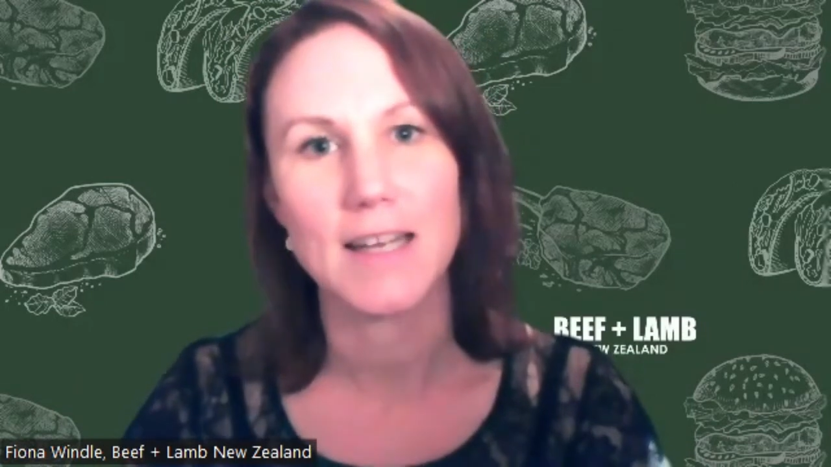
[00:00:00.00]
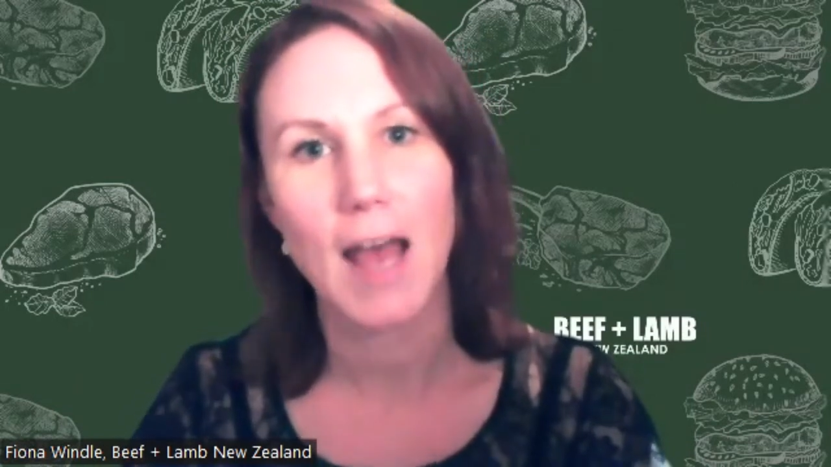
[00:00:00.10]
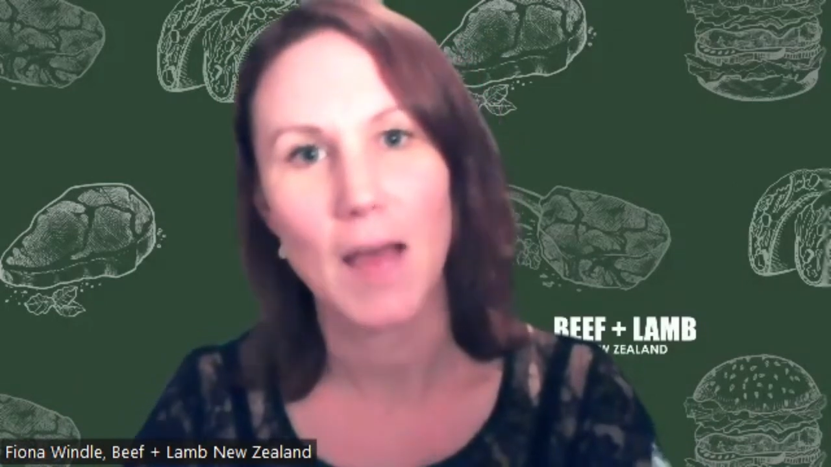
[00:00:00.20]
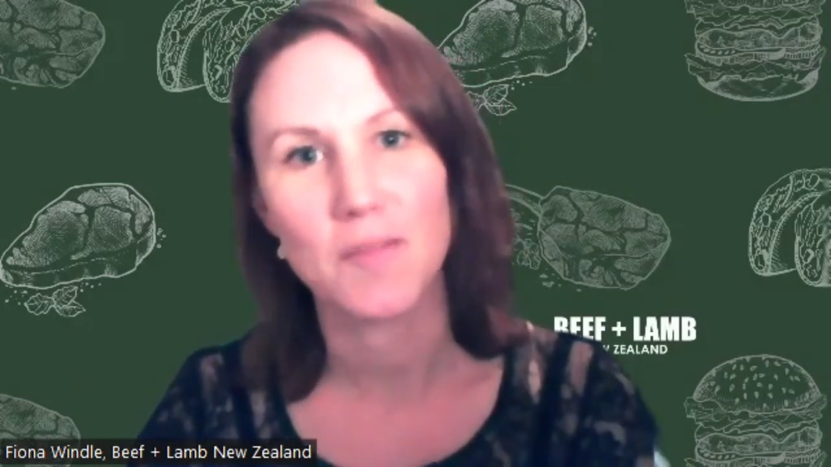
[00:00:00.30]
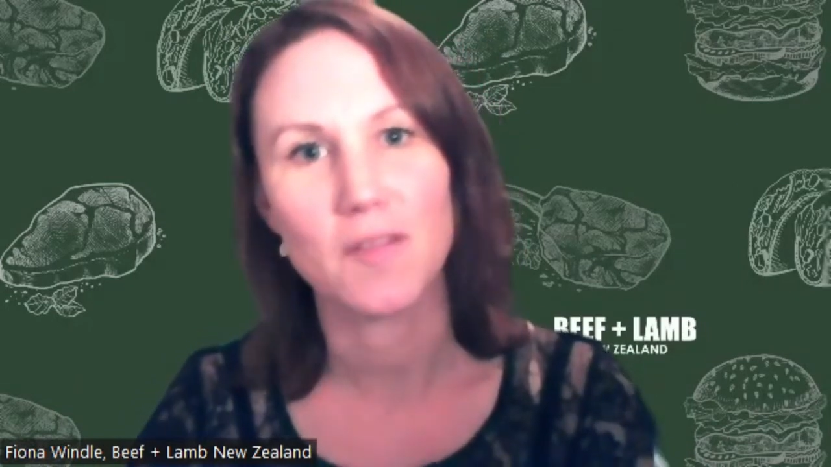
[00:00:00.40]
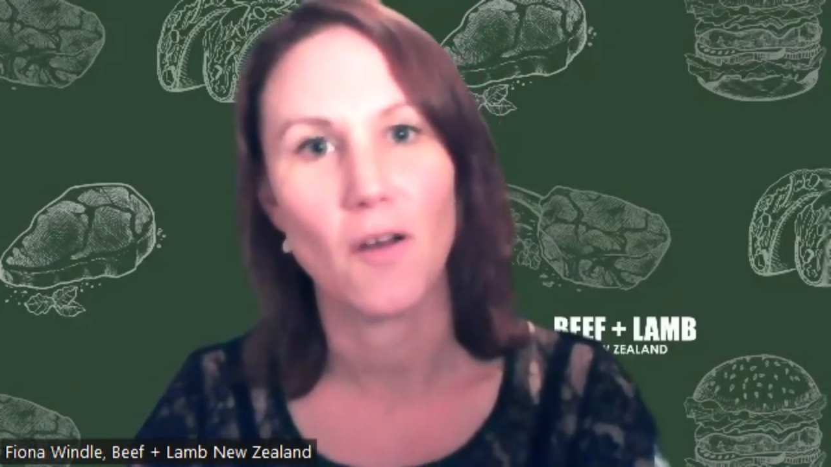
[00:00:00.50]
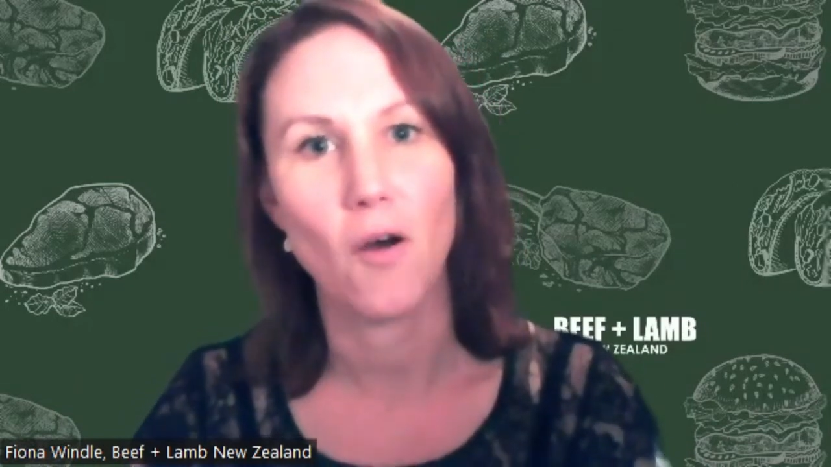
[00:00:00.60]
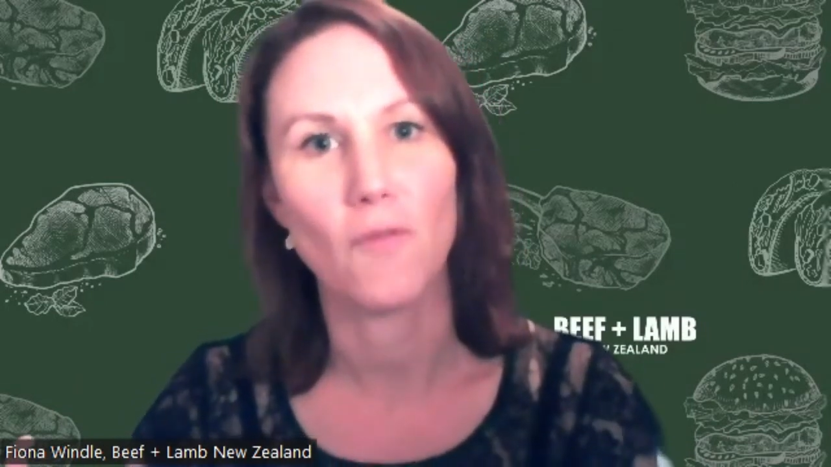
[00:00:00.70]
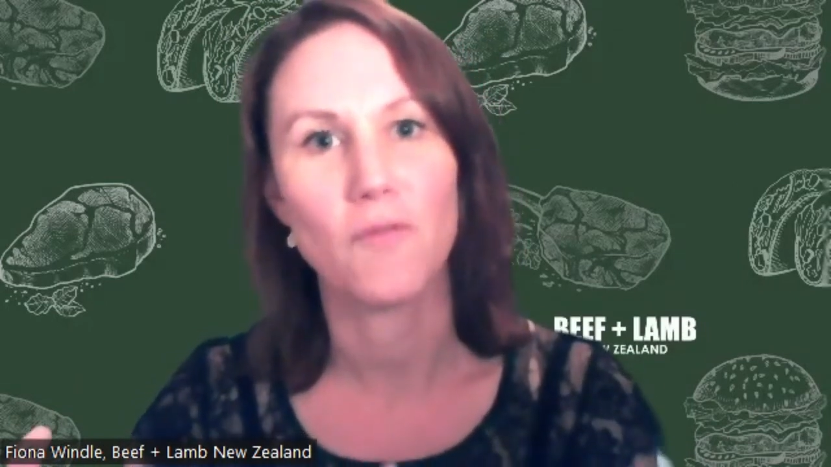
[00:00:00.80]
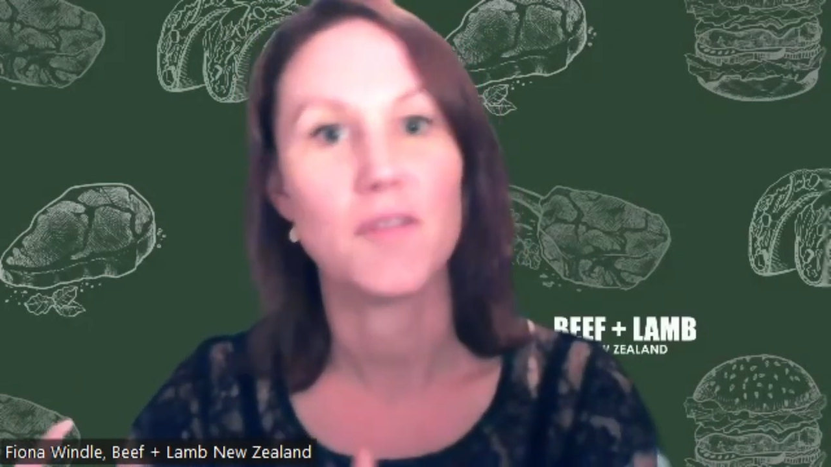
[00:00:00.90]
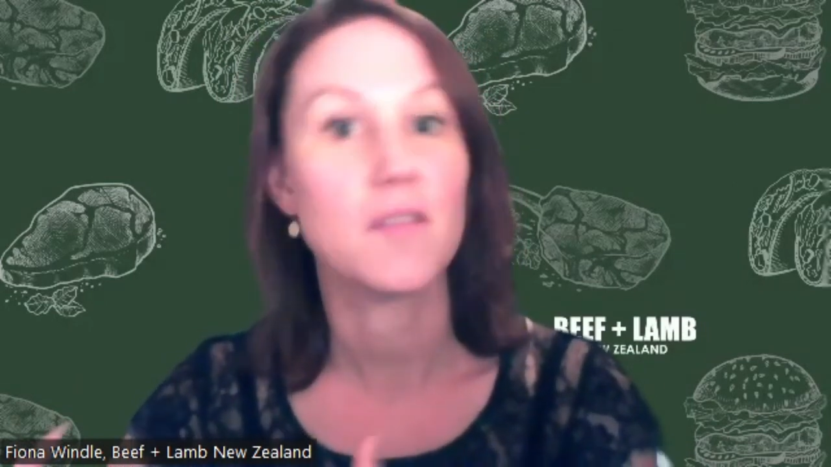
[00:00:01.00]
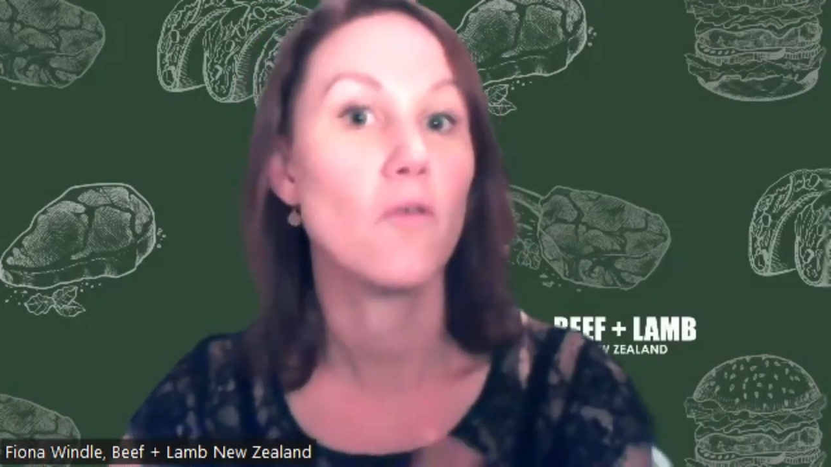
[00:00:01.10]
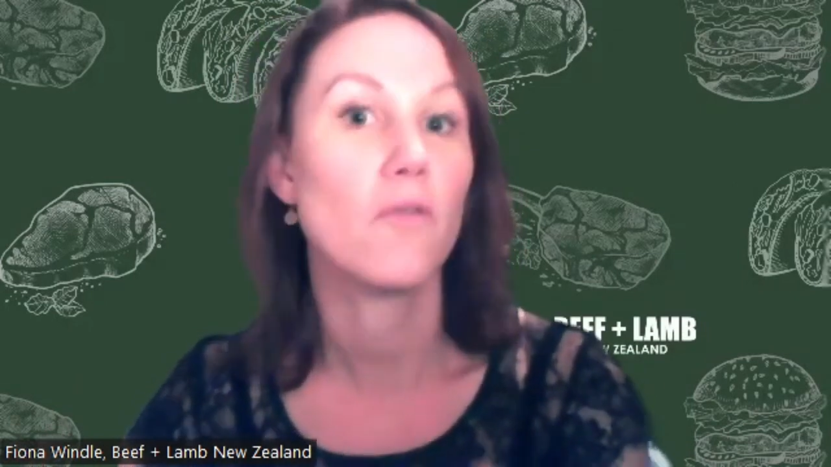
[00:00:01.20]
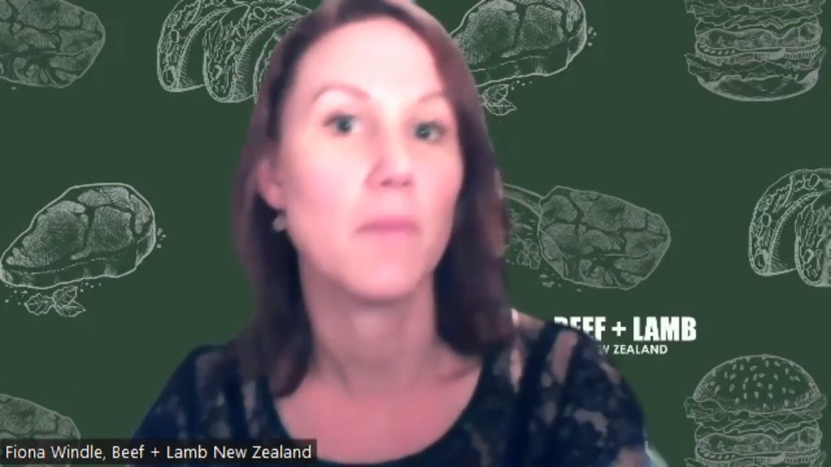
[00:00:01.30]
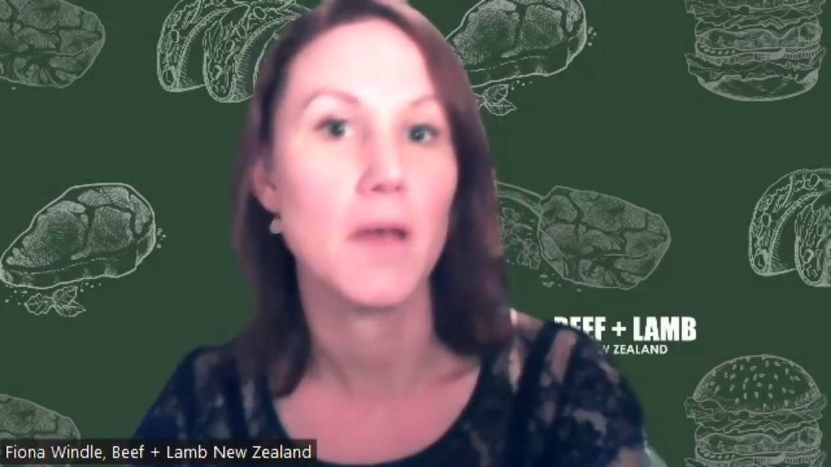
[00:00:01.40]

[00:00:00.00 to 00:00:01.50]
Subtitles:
cups of silver